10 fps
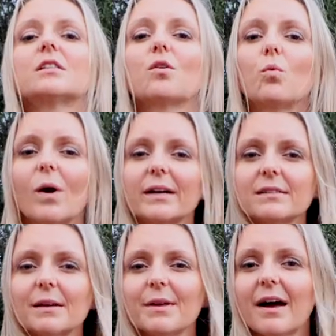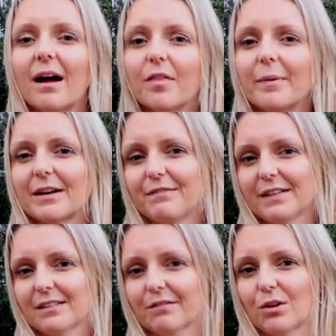So, what are some of the health
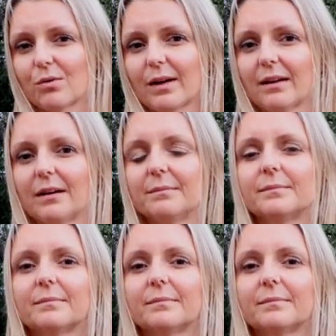benefits of chlorella?